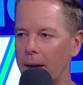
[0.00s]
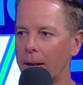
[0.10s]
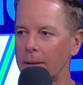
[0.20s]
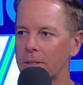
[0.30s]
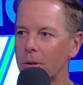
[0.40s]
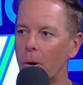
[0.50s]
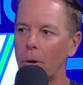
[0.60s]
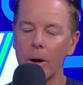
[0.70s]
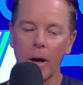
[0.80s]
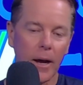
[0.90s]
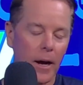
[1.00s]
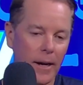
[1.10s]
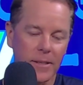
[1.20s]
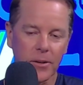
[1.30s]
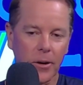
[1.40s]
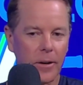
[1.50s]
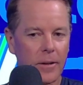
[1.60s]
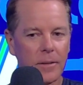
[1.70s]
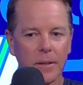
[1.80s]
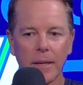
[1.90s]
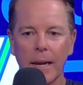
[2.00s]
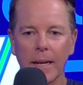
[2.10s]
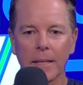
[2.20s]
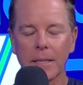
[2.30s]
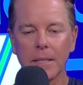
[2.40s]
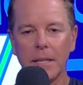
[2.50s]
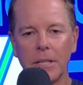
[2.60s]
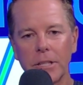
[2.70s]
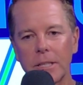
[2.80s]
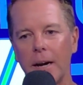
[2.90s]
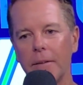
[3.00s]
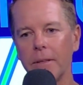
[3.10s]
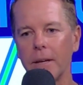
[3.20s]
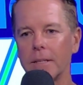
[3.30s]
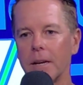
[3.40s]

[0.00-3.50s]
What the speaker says: And so I started getting into the teaching side of things.